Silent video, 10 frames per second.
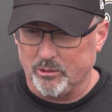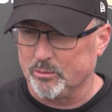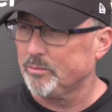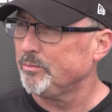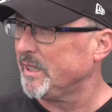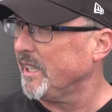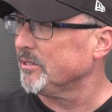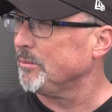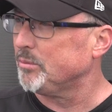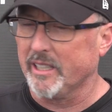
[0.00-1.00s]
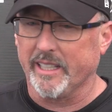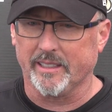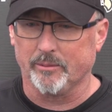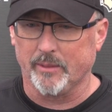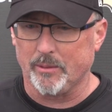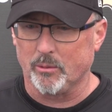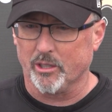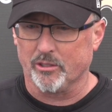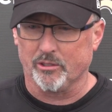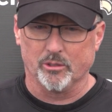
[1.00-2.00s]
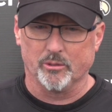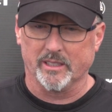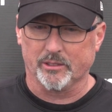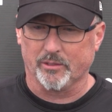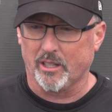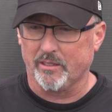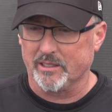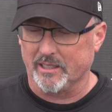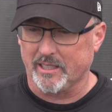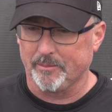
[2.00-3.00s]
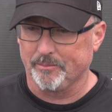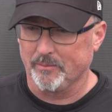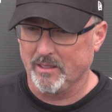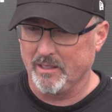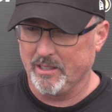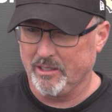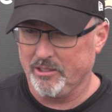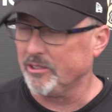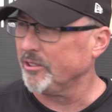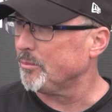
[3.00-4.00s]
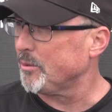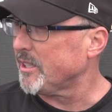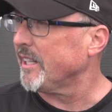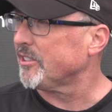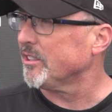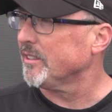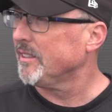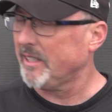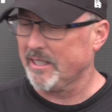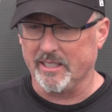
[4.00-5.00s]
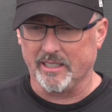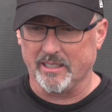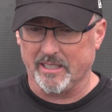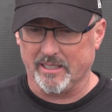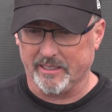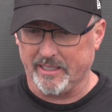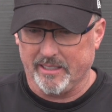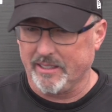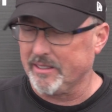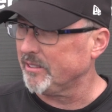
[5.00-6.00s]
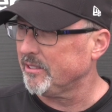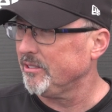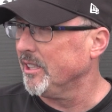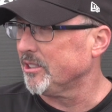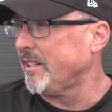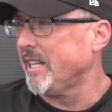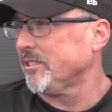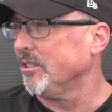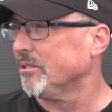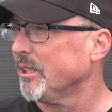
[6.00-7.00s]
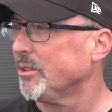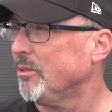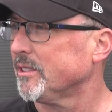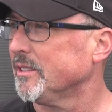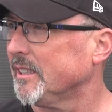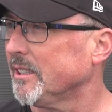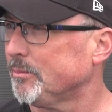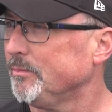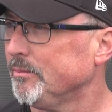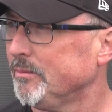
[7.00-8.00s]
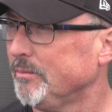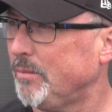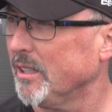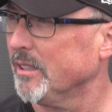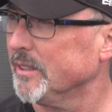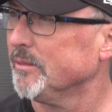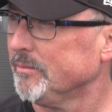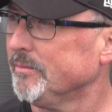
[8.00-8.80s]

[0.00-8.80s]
who's potentially playing, and maybe what you're doing as far as you know, your protection. I think I think you guys are asking all the right questions. That's part of it.